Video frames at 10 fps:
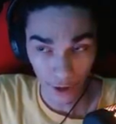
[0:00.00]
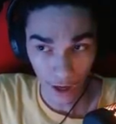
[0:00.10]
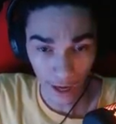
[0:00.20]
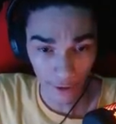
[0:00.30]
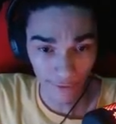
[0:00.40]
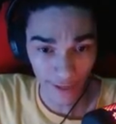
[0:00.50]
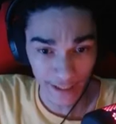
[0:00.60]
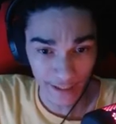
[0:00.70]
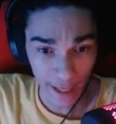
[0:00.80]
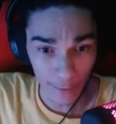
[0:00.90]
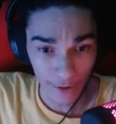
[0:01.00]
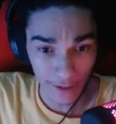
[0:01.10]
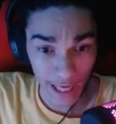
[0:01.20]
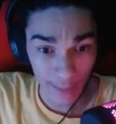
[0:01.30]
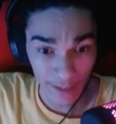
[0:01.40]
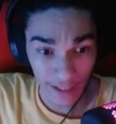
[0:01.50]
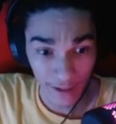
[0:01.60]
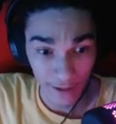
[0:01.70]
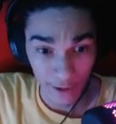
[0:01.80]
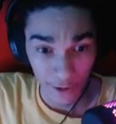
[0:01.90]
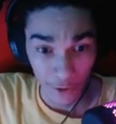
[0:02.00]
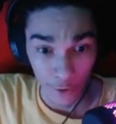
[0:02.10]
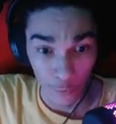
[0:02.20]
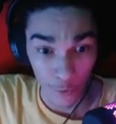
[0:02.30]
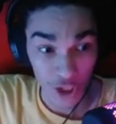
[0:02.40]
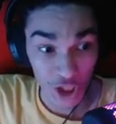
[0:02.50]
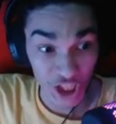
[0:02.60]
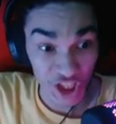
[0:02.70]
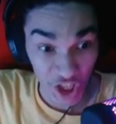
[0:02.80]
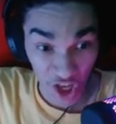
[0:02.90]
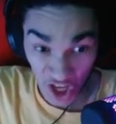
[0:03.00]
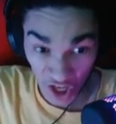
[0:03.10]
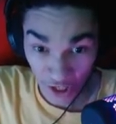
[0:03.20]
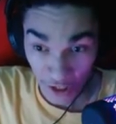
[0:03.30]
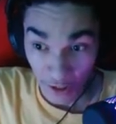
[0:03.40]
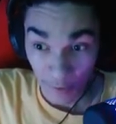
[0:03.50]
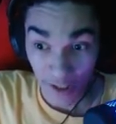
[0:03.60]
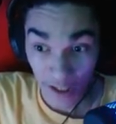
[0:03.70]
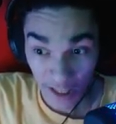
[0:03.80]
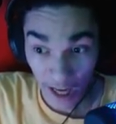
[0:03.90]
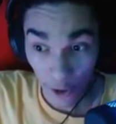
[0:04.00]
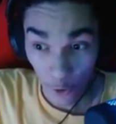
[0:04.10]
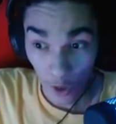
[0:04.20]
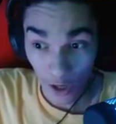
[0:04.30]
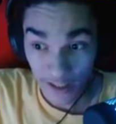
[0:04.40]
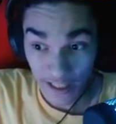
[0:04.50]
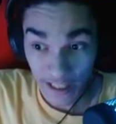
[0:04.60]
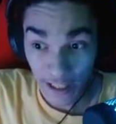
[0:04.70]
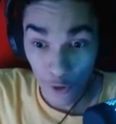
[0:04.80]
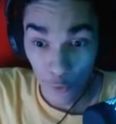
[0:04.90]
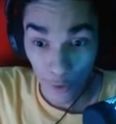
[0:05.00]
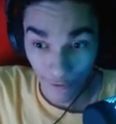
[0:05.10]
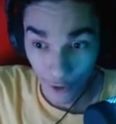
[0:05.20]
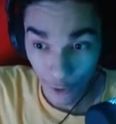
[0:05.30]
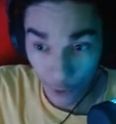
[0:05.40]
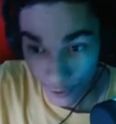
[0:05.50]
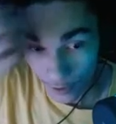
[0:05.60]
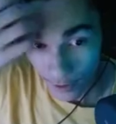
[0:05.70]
I don't think he's able to get me. Which is good, because I don't want to deal with you.